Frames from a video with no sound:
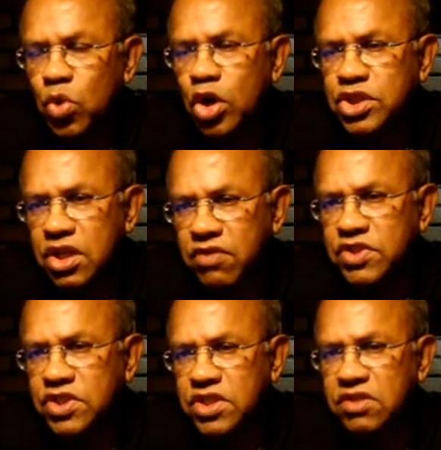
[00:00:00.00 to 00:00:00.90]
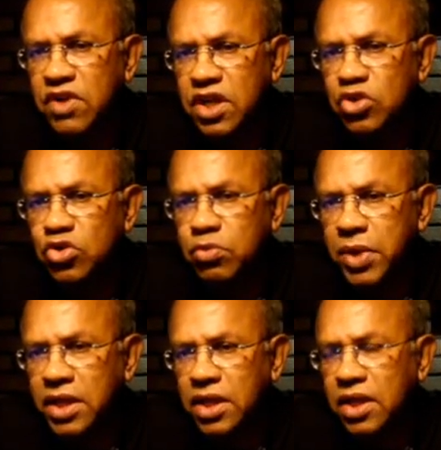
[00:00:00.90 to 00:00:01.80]
surface is divided into
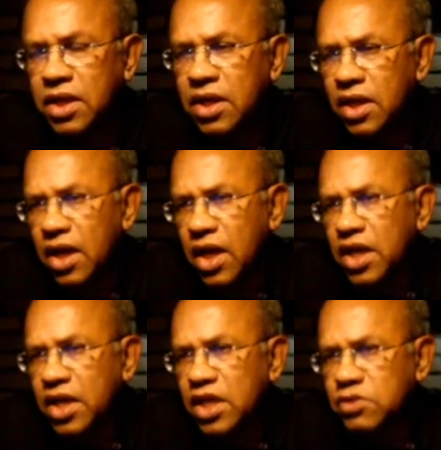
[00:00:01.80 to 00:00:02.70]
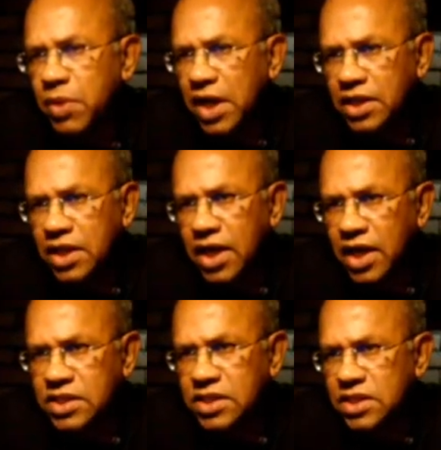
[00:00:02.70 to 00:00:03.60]
panel, and each panel
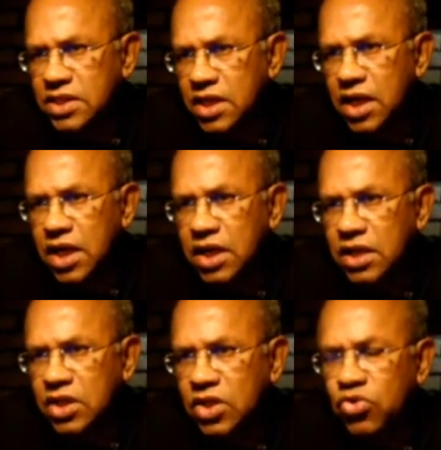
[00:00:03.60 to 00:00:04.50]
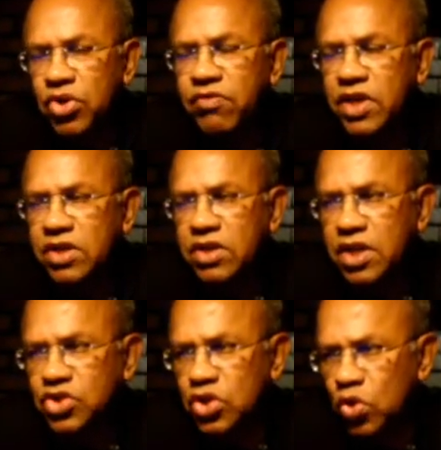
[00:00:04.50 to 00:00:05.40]
has 3
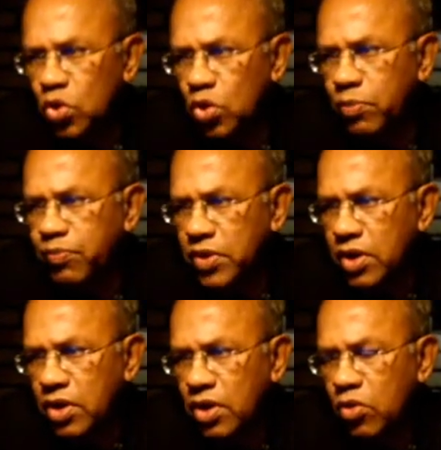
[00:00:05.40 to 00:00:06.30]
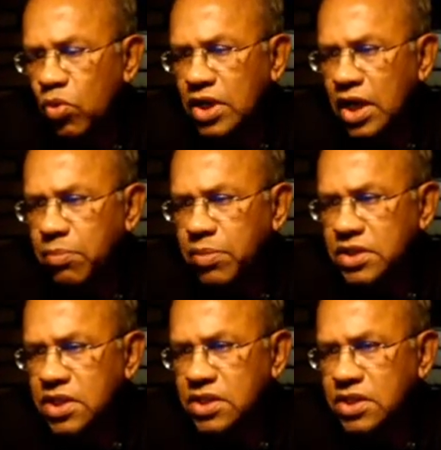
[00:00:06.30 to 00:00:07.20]
ventilation holes. What happens
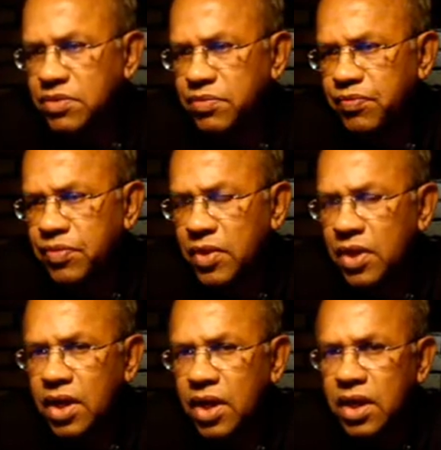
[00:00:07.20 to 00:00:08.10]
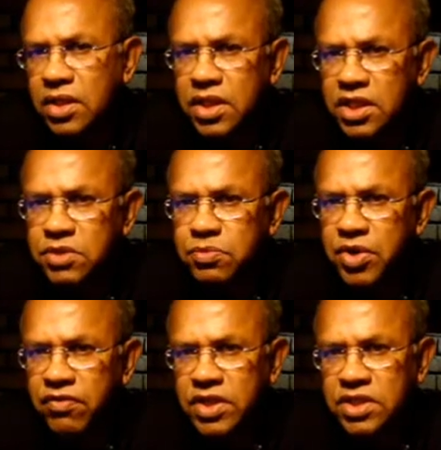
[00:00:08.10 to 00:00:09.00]
is this
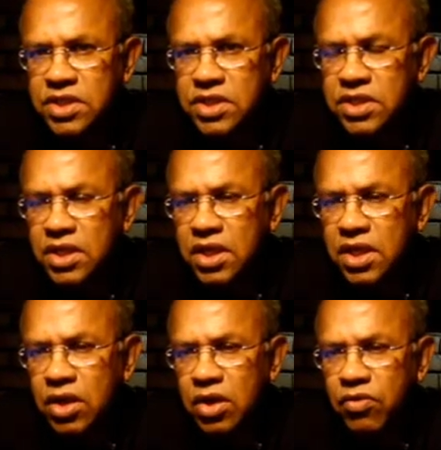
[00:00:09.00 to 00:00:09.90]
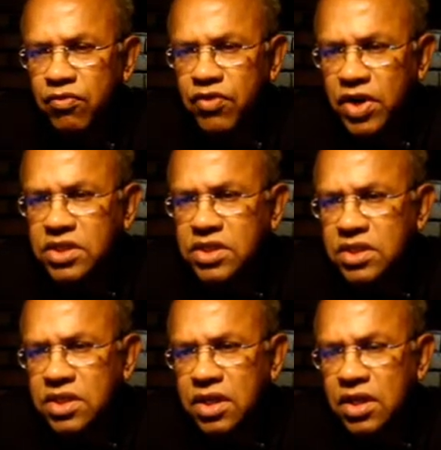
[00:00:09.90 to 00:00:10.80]
prevents
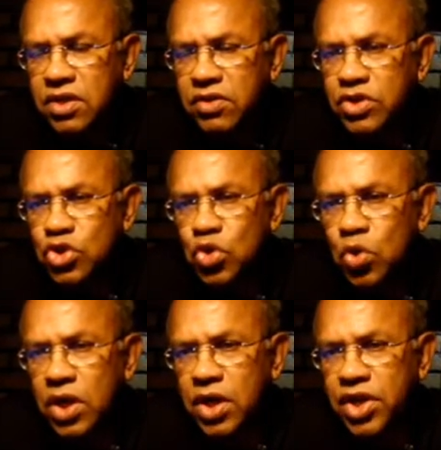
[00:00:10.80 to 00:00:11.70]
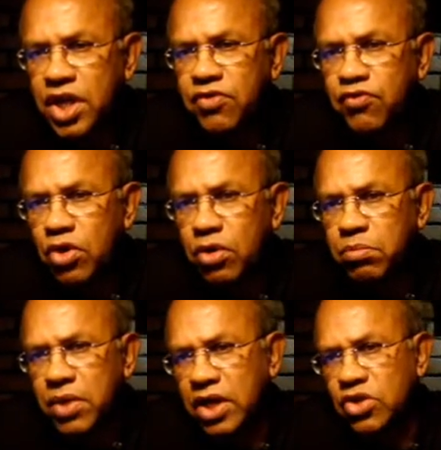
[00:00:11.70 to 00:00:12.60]
first solar heat from
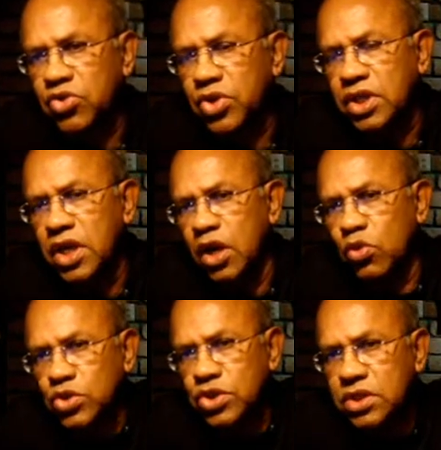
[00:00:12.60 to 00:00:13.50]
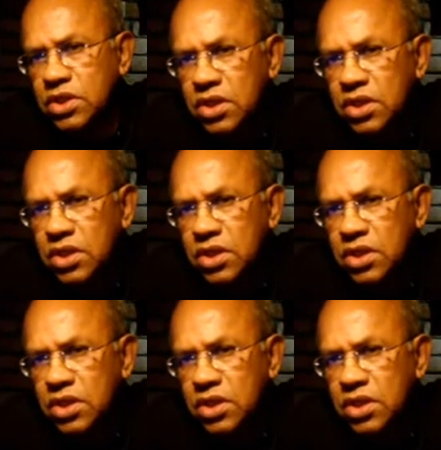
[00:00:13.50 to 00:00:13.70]
entering the house,